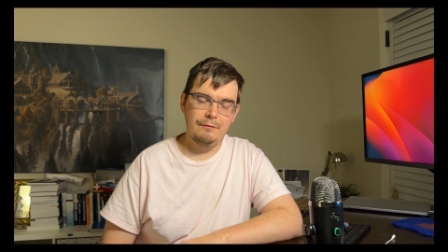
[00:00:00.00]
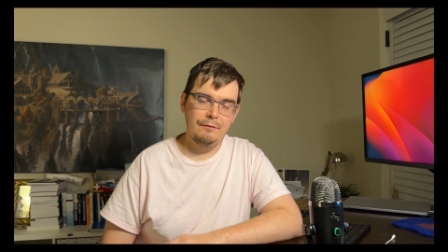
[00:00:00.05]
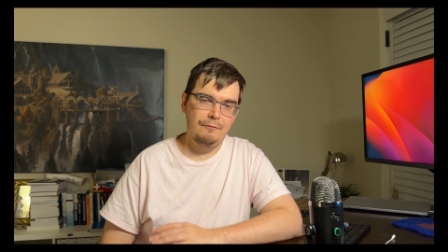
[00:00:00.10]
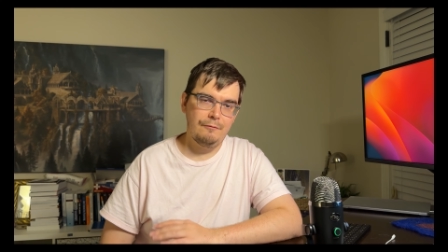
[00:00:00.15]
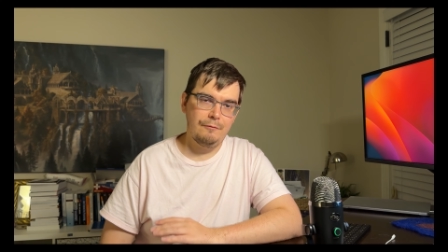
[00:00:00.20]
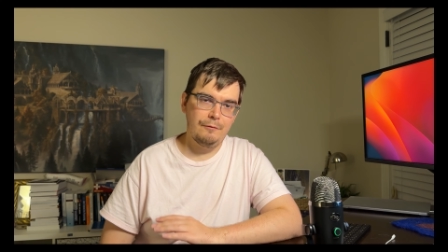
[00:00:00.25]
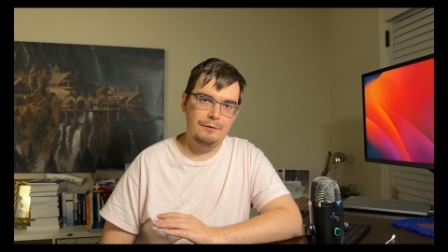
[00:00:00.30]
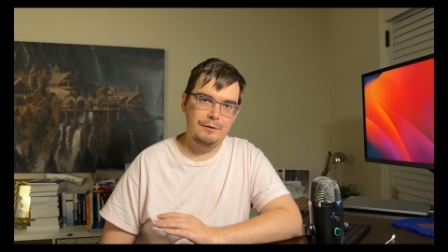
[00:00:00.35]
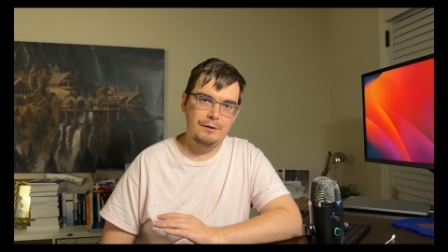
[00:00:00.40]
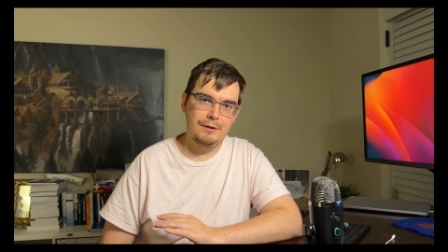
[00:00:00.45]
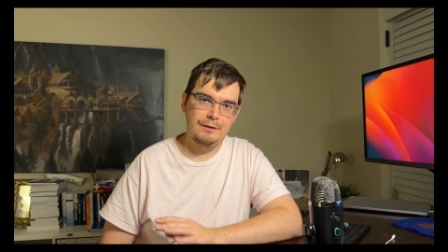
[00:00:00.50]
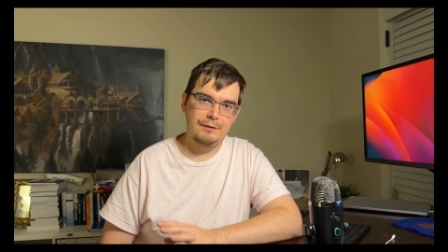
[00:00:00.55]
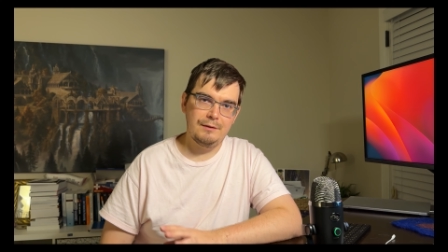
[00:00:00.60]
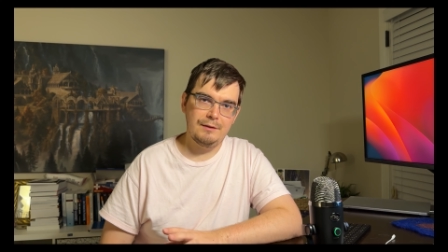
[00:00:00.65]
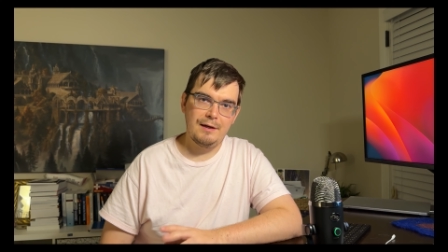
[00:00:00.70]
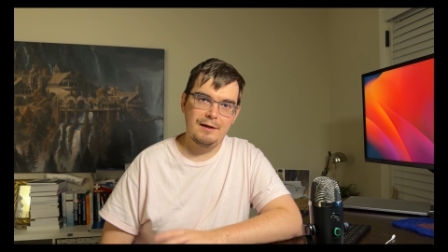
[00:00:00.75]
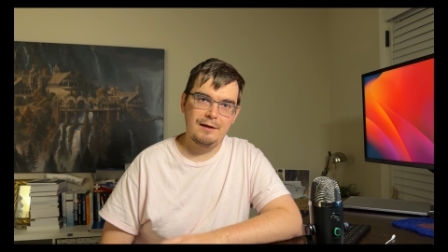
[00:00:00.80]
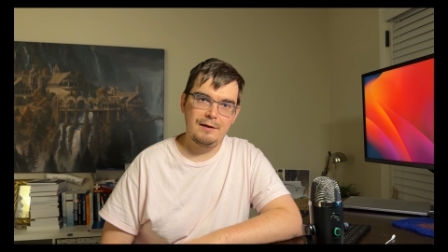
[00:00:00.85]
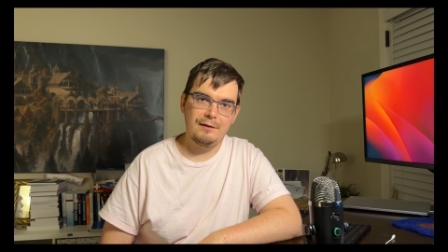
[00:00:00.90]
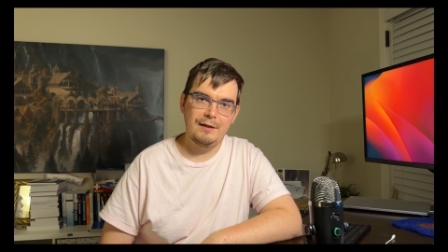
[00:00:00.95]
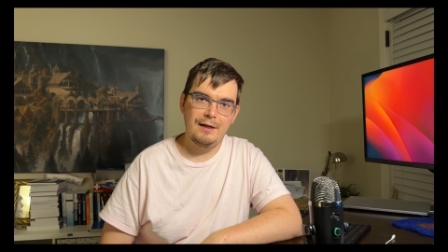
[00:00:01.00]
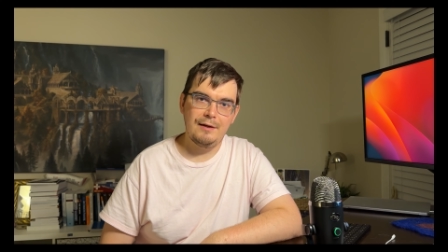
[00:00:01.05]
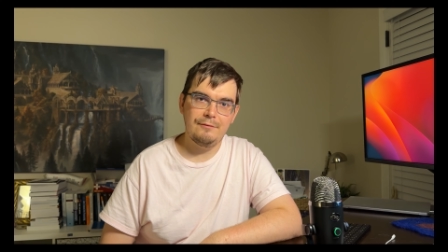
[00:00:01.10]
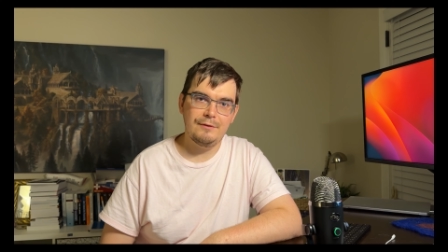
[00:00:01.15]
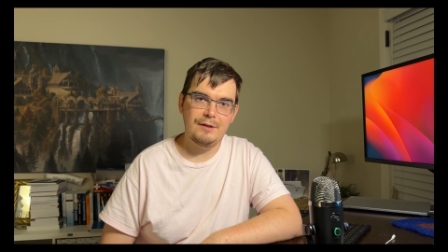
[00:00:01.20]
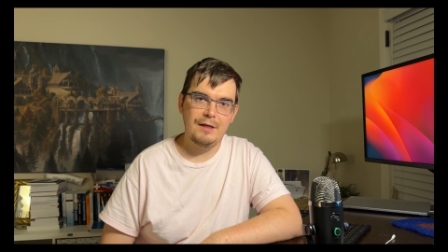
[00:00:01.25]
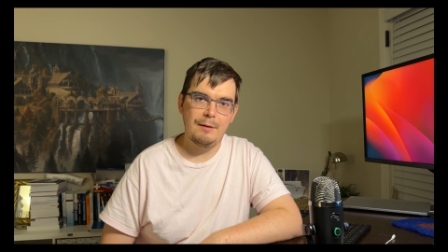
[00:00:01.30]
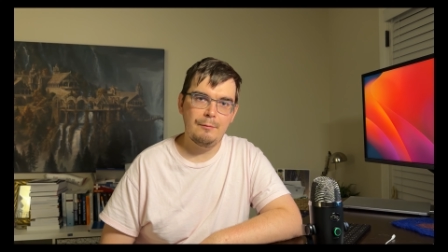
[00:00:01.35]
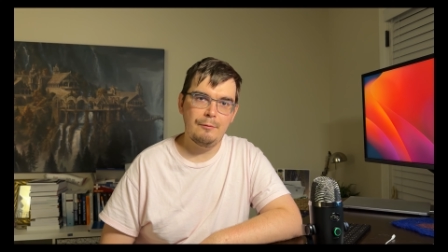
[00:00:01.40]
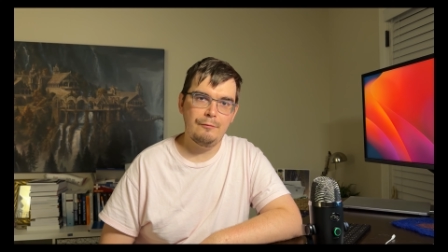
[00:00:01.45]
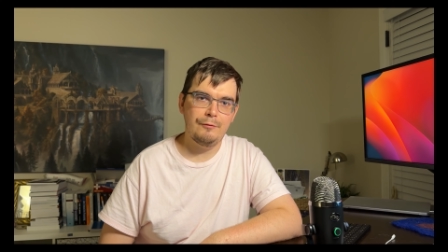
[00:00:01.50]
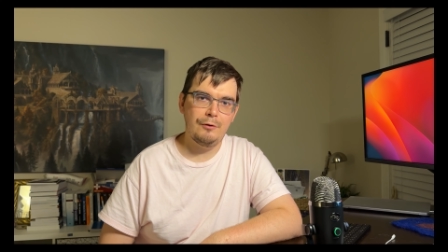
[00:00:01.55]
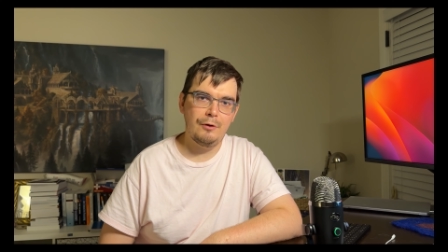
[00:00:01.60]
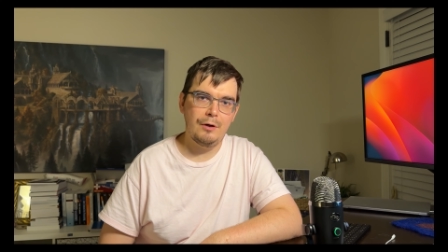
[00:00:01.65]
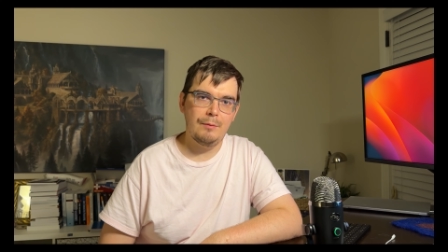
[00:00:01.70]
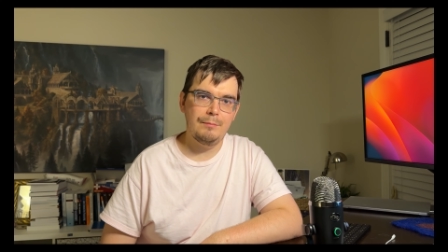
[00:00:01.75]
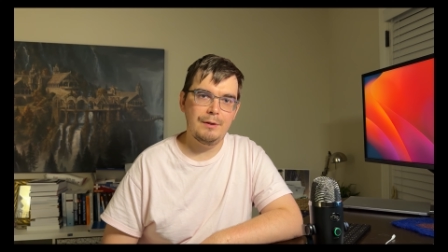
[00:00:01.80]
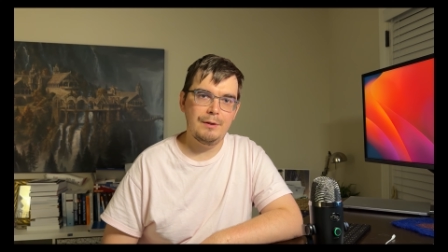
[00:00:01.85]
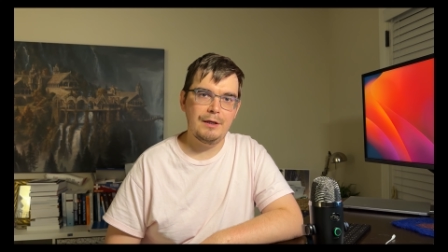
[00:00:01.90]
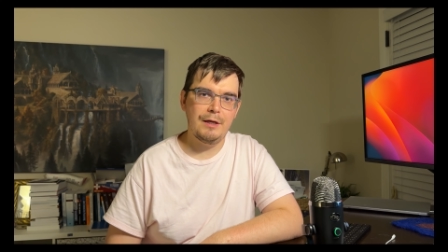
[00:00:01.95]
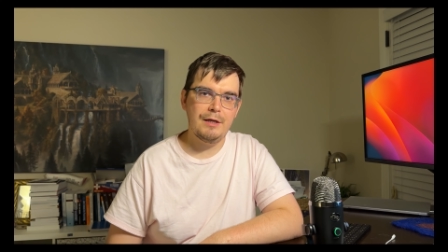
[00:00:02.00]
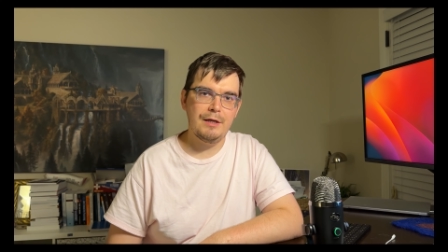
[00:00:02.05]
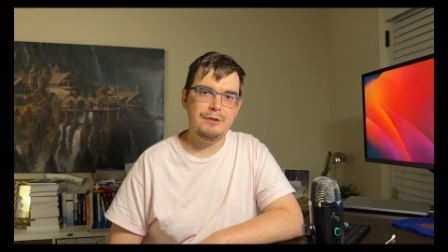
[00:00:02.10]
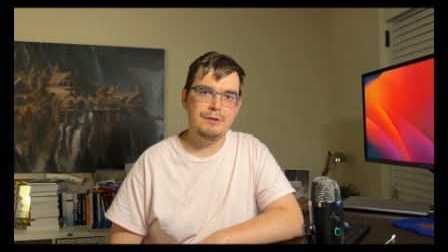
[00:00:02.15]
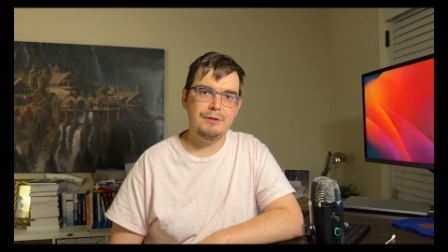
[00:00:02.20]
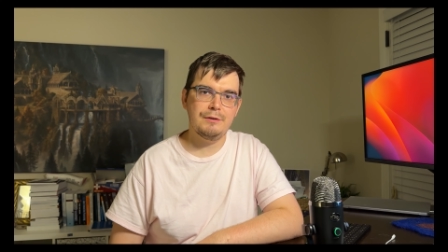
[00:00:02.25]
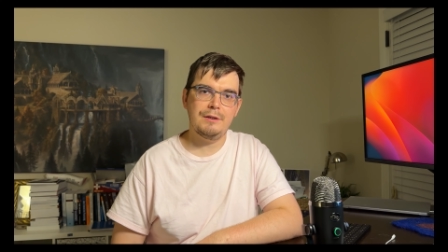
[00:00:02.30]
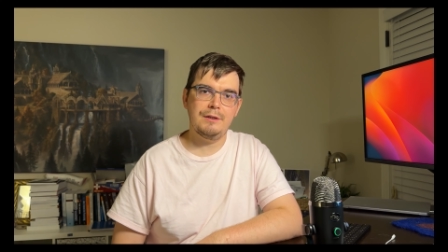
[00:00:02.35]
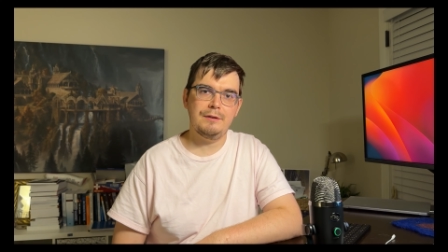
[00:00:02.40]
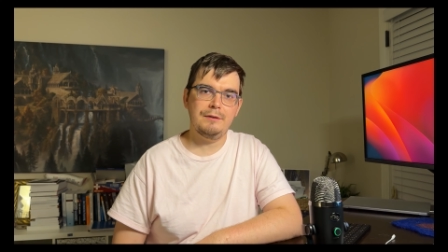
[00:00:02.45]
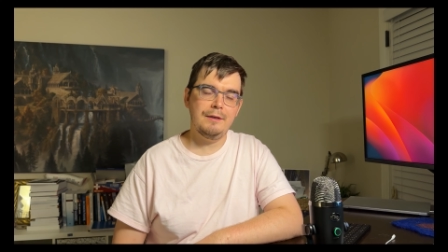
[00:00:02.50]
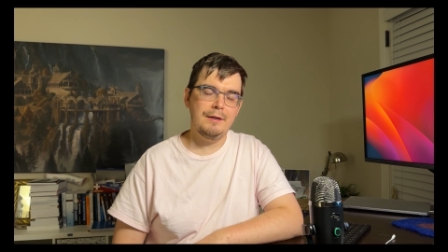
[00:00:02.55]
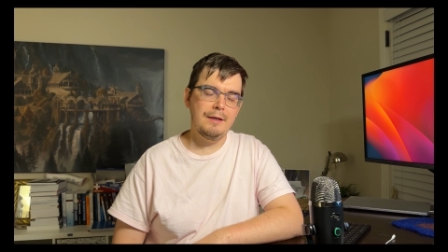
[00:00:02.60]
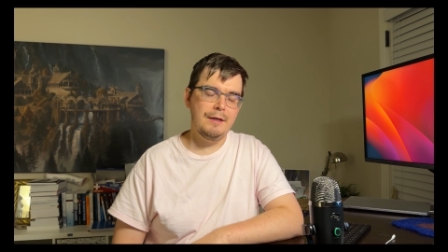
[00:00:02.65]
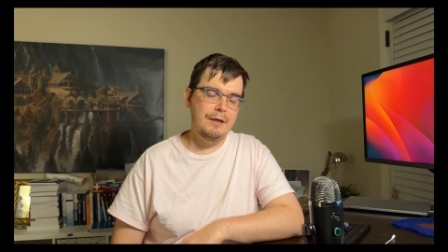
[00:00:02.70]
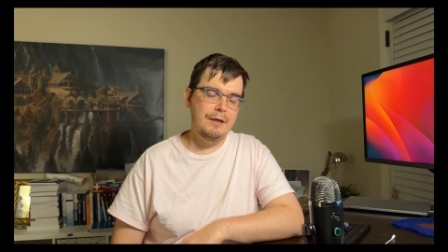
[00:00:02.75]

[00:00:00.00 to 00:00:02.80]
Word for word: for the entire lifetime of your application, and